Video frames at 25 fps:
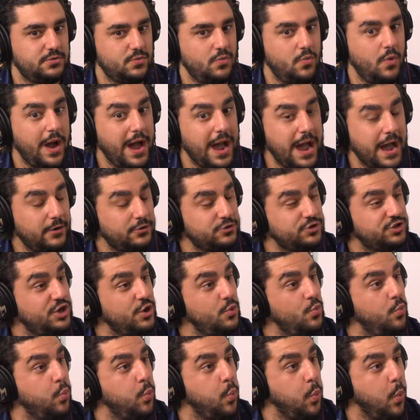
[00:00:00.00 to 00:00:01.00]
Wow, she
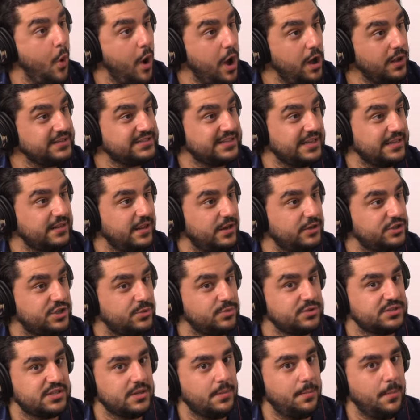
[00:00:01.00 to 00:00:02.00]
was in Little. She
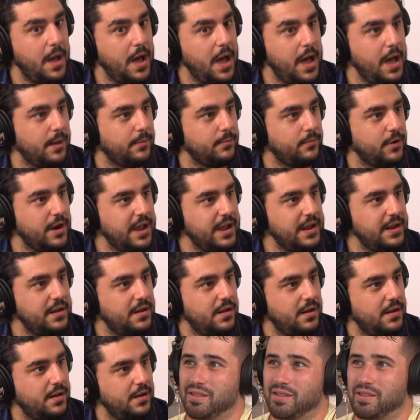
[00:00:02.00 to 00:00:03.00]
was the mom,
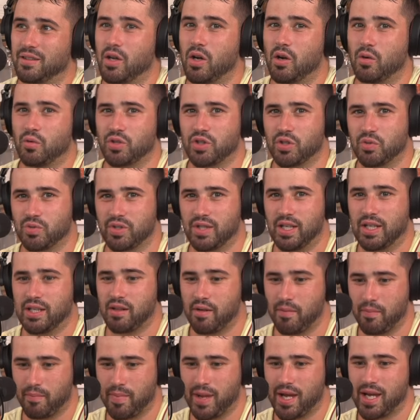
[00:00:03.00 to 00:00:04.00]
right? No, she was like
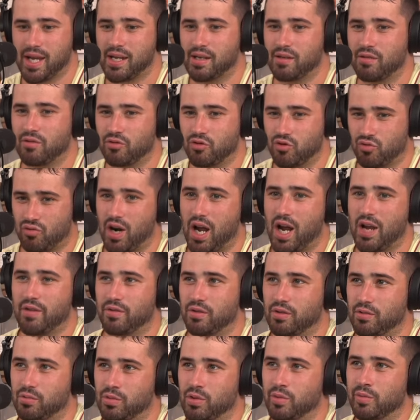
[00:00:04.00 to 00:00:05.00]
the main
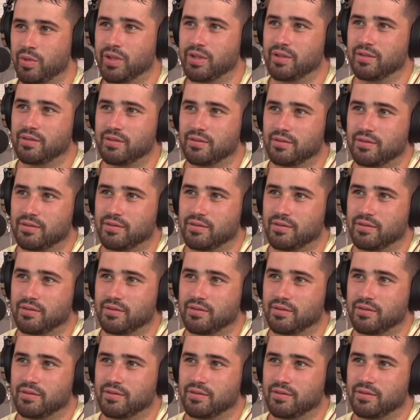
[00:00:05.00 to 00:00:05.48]
driver woman.